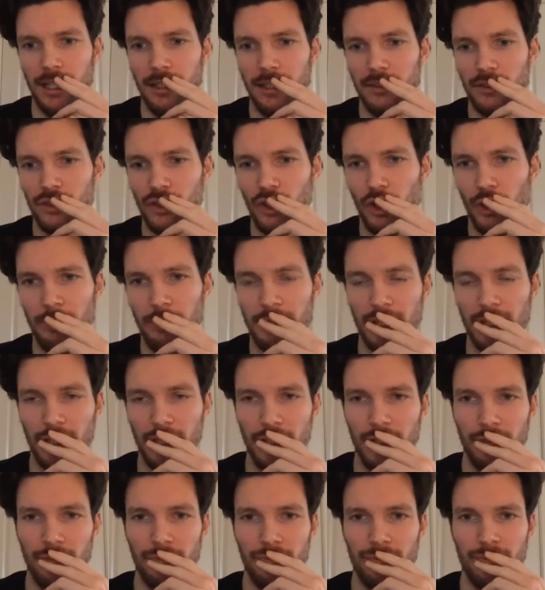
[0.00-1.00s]
types
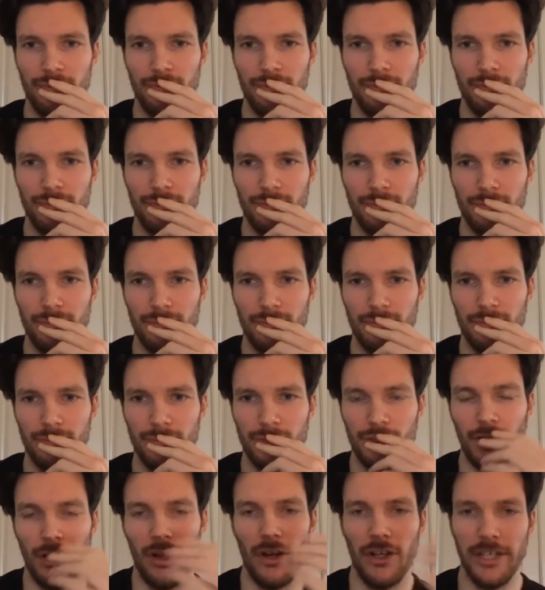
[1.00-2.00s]
of,
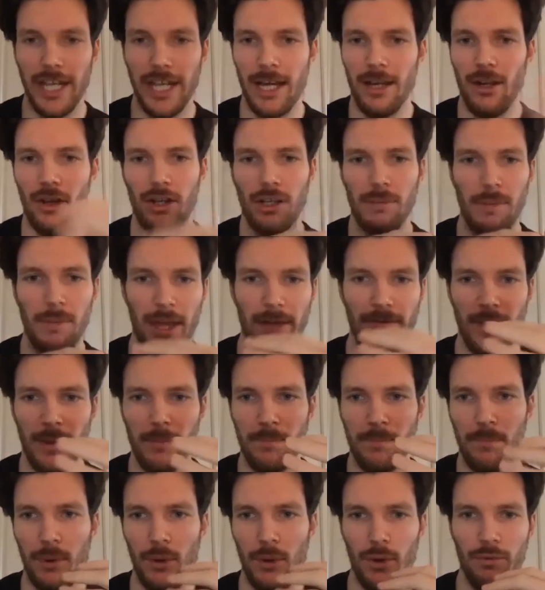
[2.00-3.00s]
do you like like a bit of
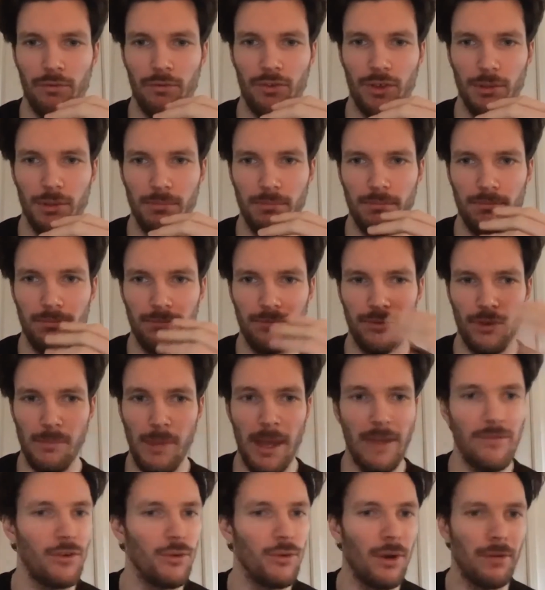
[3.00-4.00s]
input from
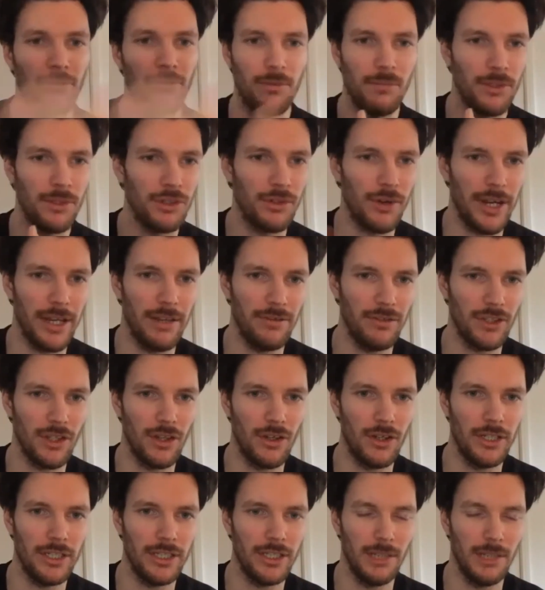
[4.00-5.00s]
everyone from the creative
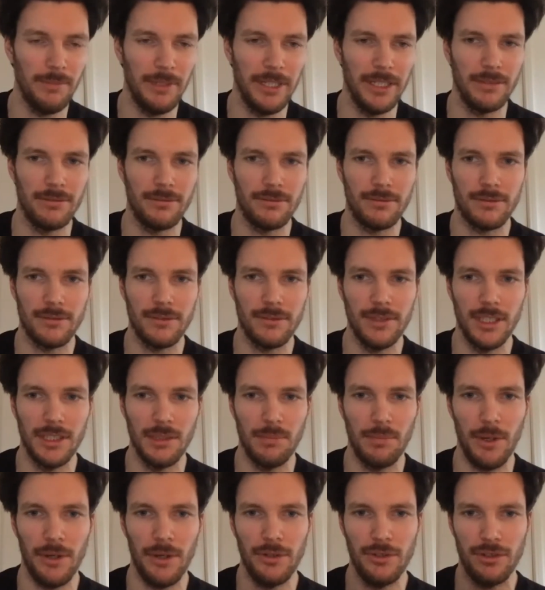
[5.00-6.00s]
side? I mean, as
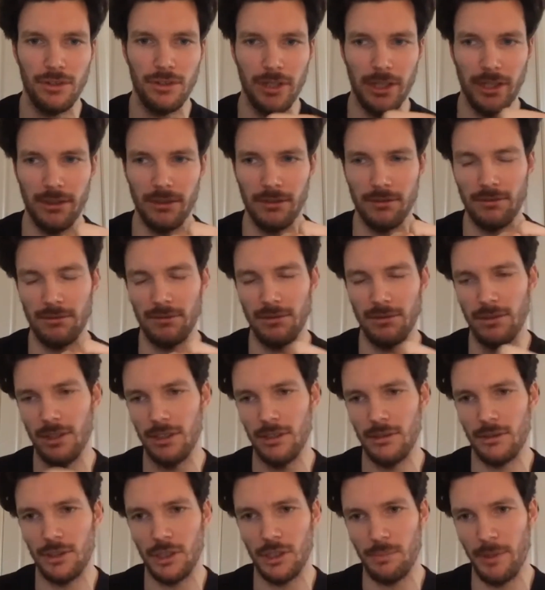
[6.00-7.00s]
opposed to
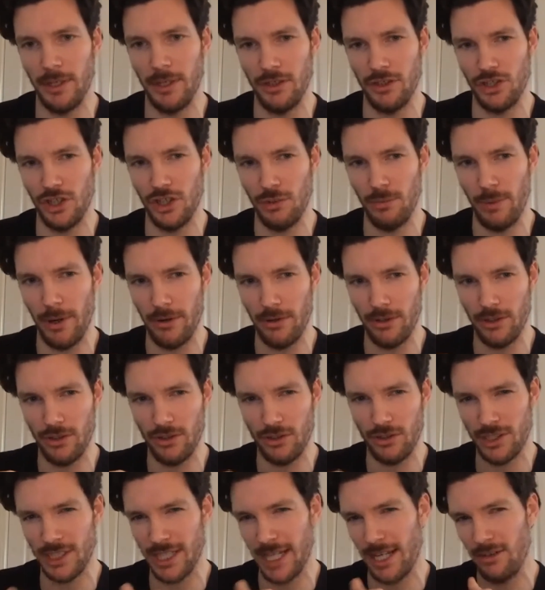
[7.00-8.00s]
just being a shoot where it's,
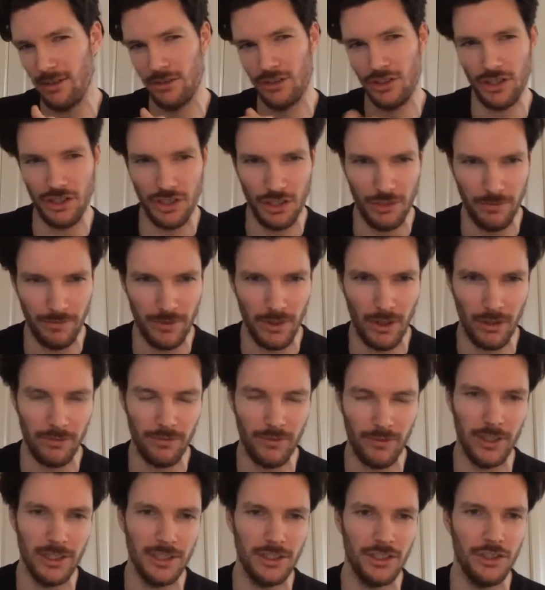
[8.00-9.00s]
say, like just
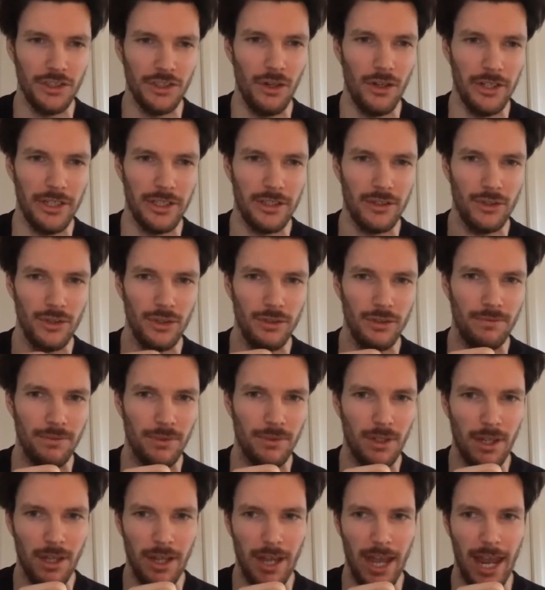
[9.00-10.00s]
cinematographer, do you like sort of
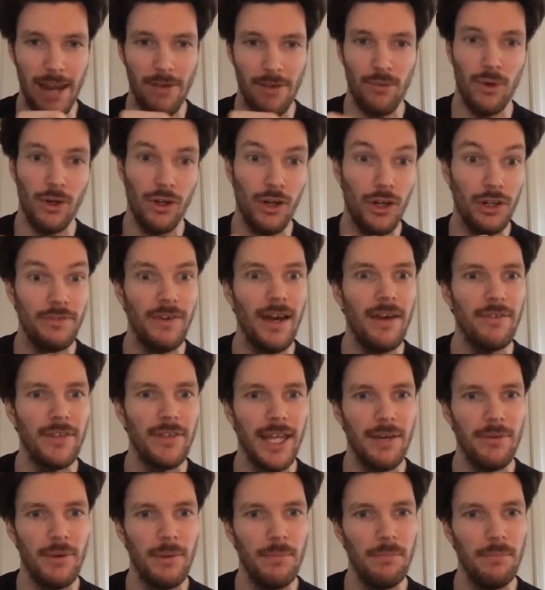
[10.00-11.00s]
everyone kind of having
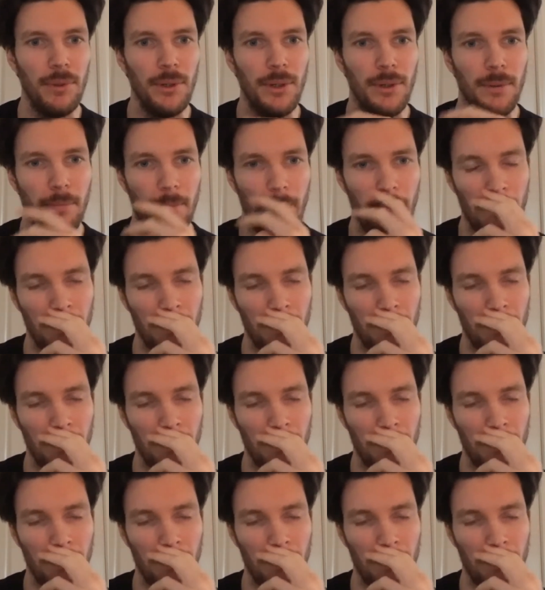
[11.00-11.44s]
their input